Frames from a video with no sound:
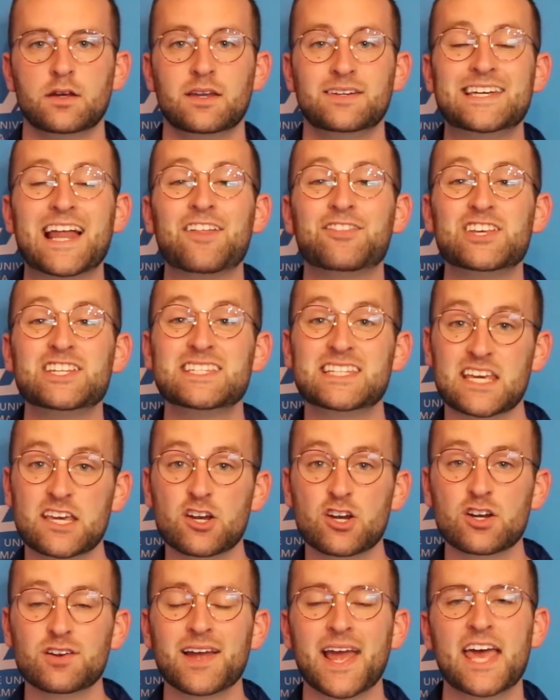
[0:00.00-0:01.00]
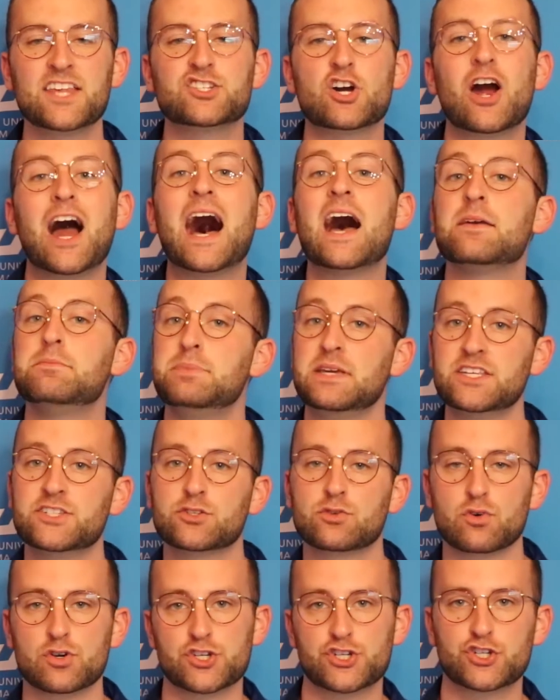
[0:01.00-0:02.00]
Now this here is our IB
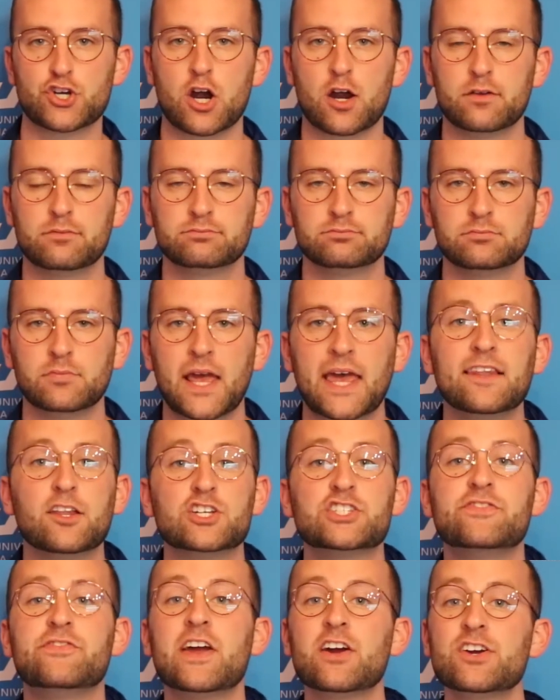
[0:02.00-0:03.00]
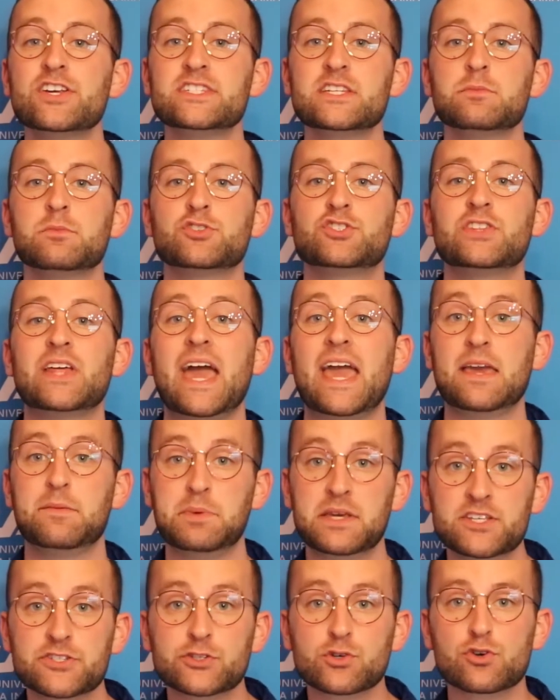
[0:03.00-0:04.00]
scores chart. It looks very similar to the
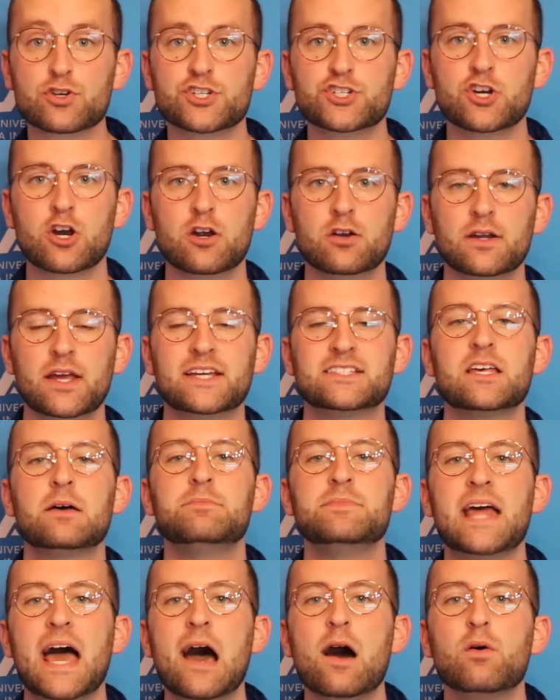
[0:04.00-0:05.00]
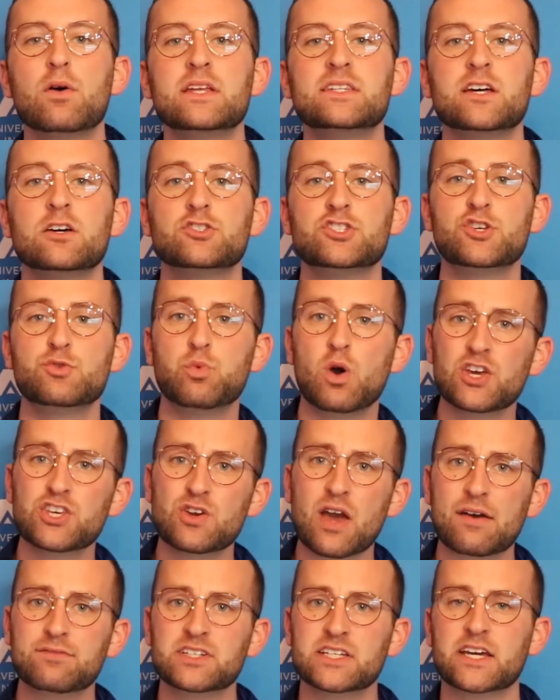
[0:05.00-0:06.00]
AP scores chart, except now it tells you what you
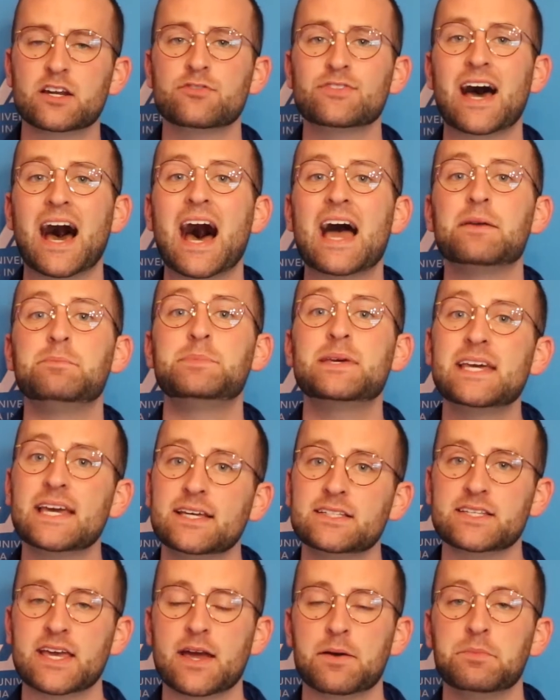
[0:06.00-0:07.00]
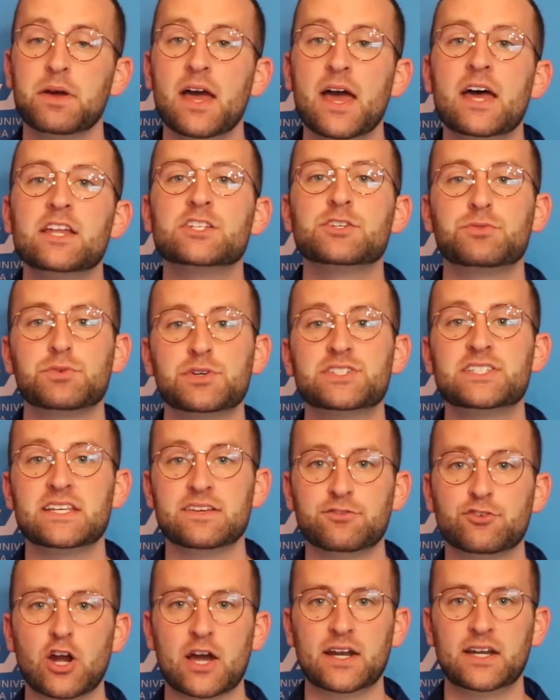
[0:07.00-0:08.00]
have to get on the IB exam to
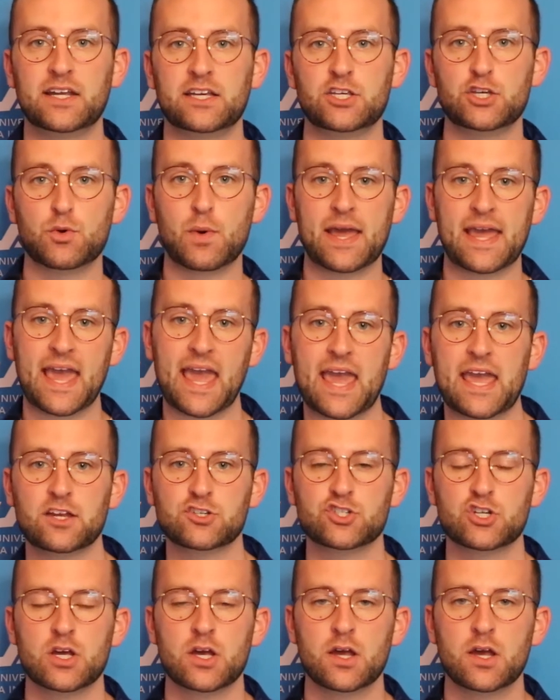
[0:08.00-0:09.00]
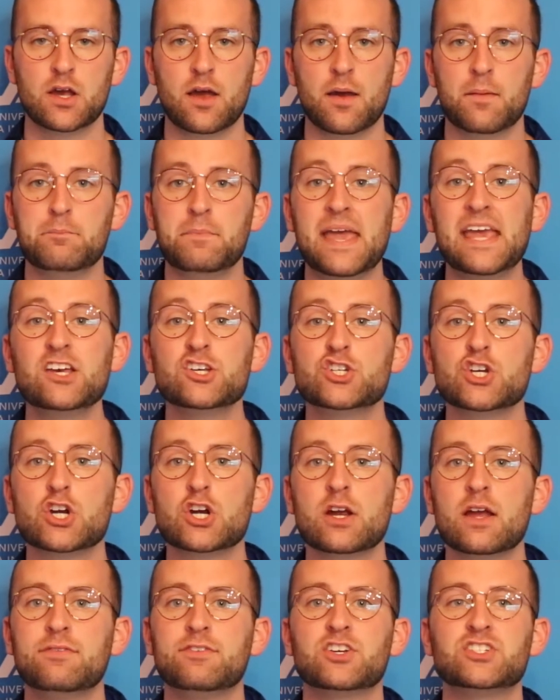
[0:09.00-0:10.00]
receive credit at UAH. Make
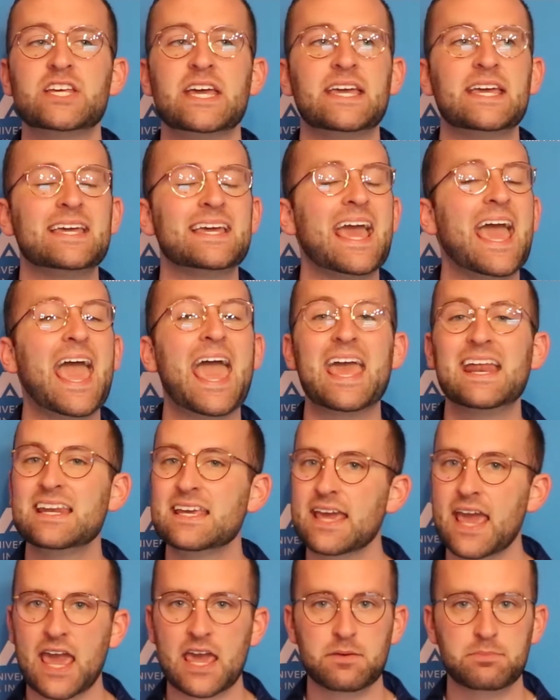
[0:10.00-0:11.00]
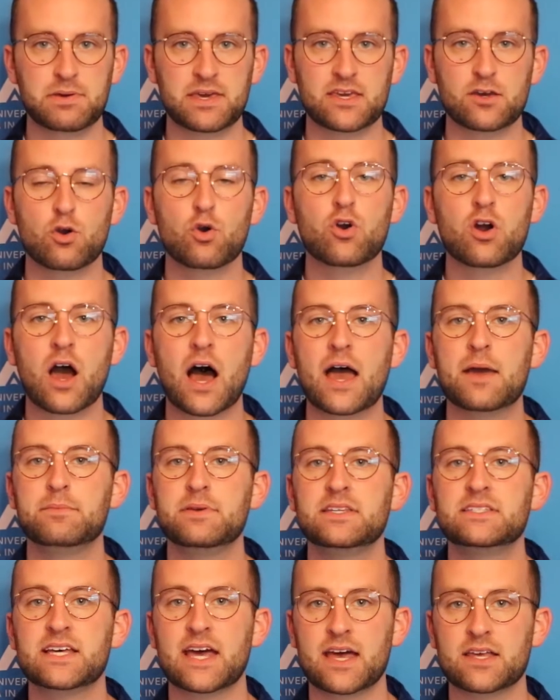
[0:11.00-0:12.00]
sure if you're taking any AP or
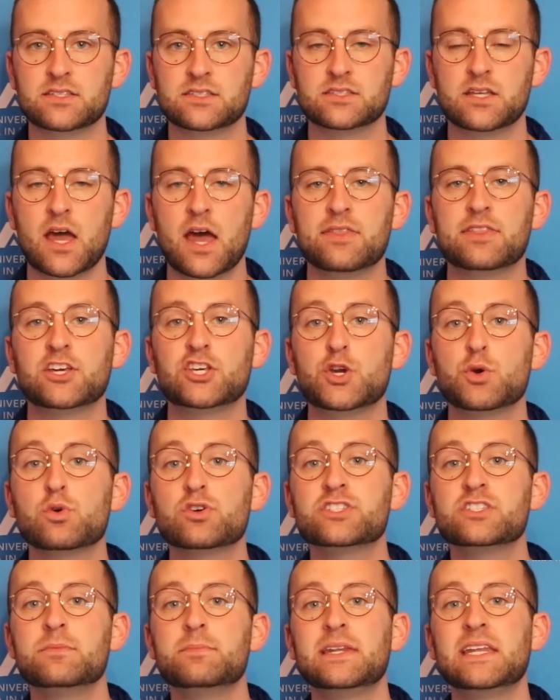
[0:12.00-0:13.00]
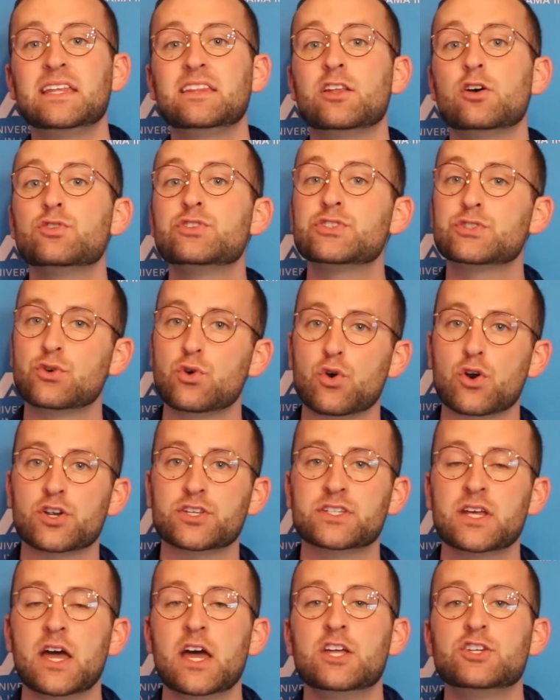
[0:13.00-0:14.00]
IB tests that you are submitting those
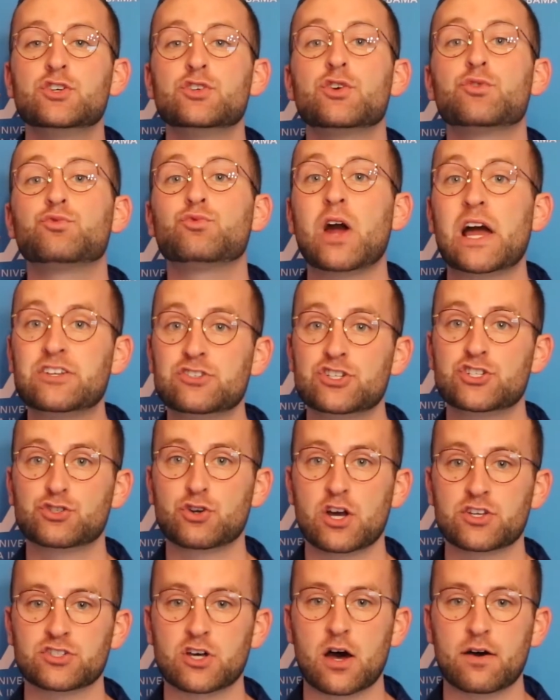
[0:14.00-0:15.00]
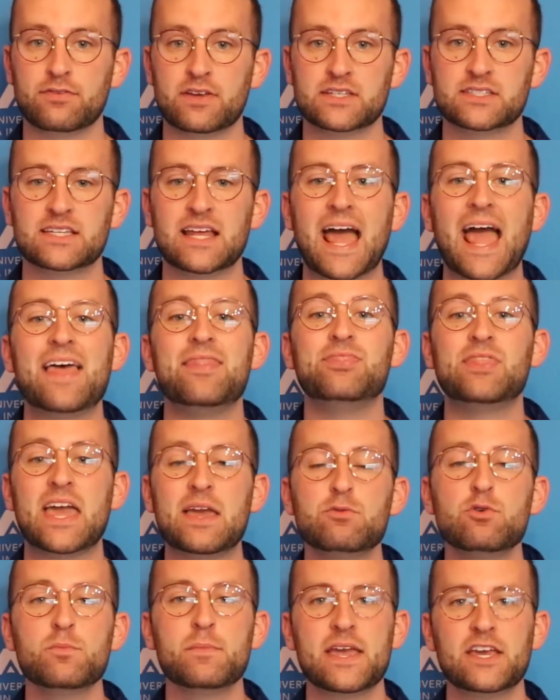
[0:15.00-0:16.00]
scores to the registrar's office, and they
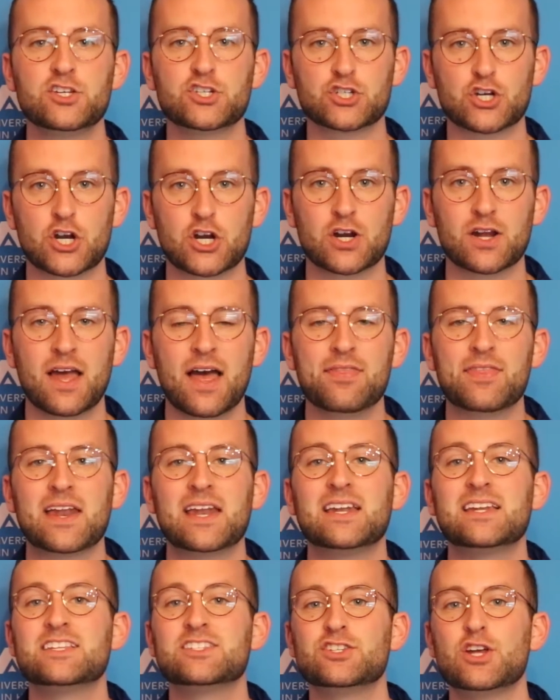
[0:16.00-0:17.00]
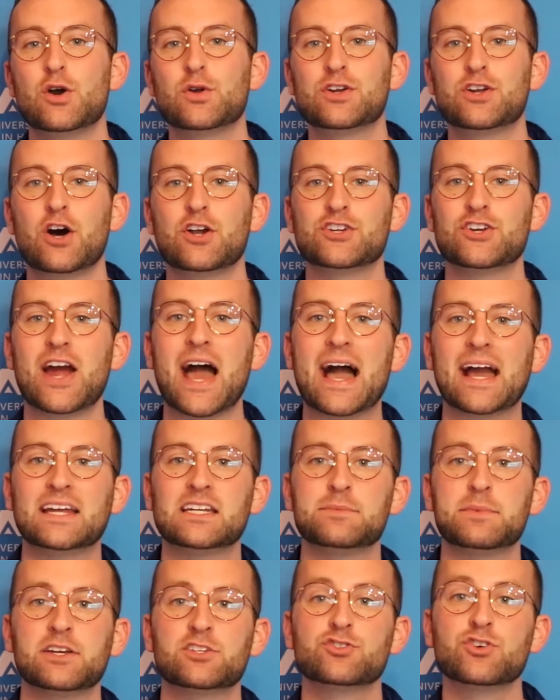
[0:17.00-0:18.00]
will make sure that it is noted on your
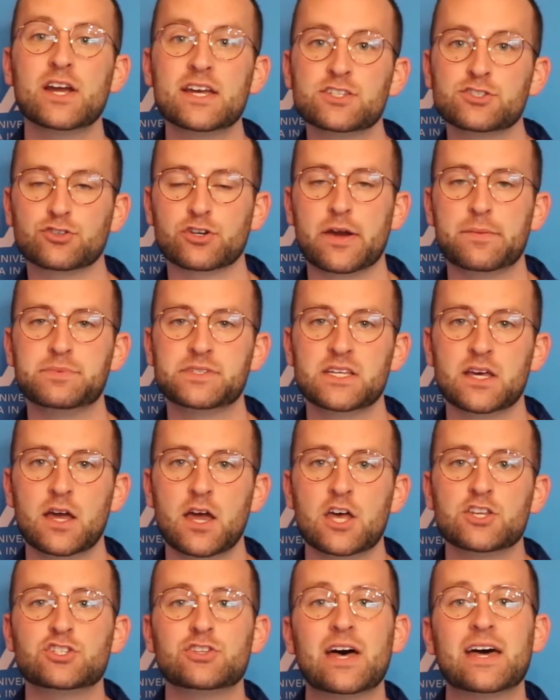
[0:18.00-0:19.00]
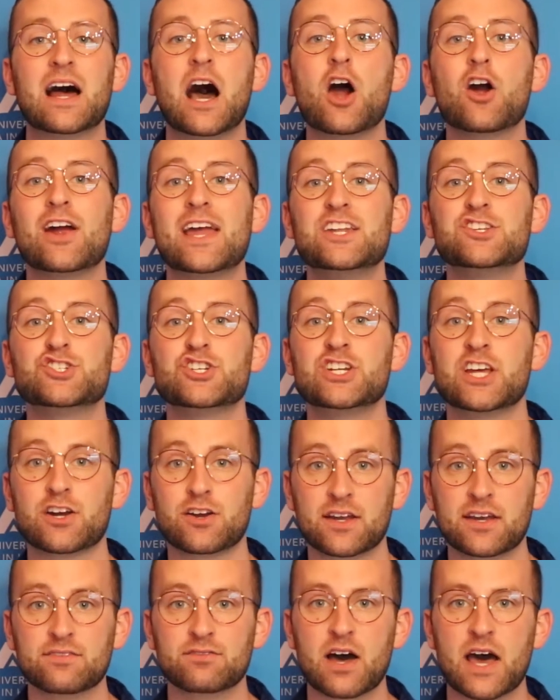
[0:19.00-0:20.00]
academic transcripts so that our
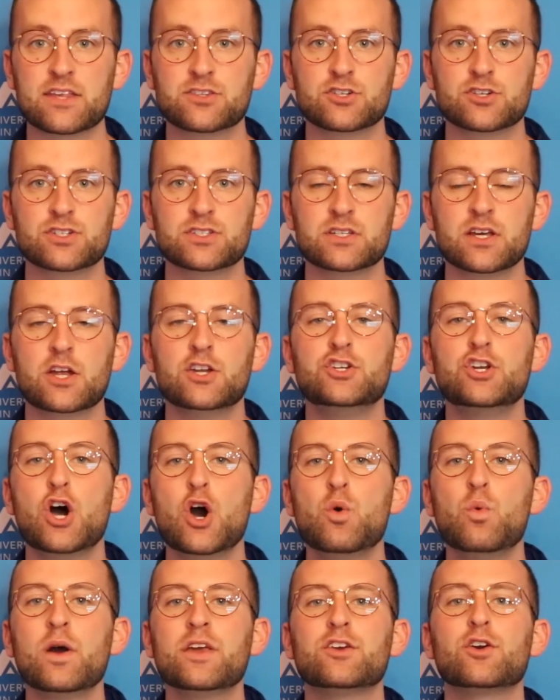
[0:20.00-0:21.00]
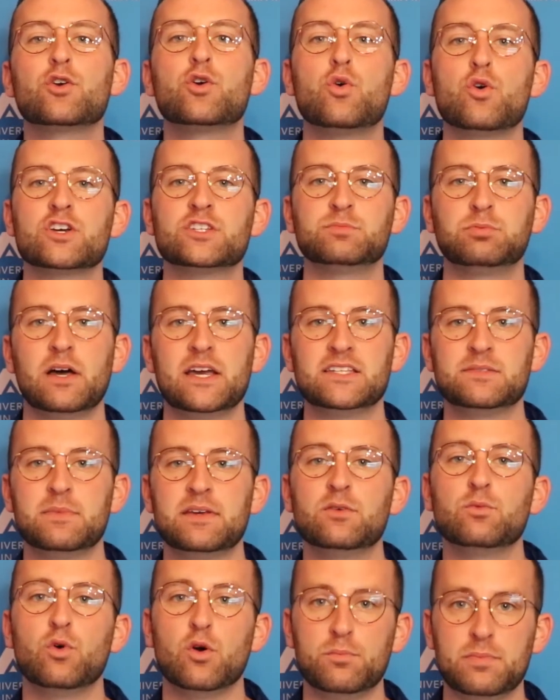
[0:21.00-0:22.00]
engineering advisors know what your course
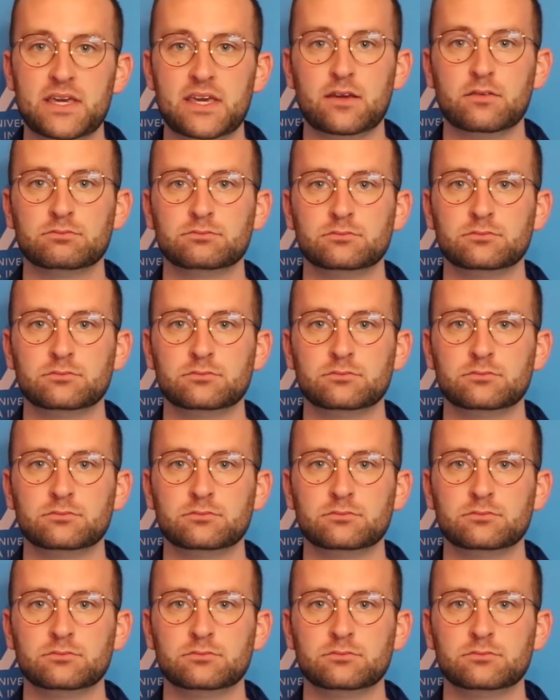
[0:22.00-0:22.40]
placement will be.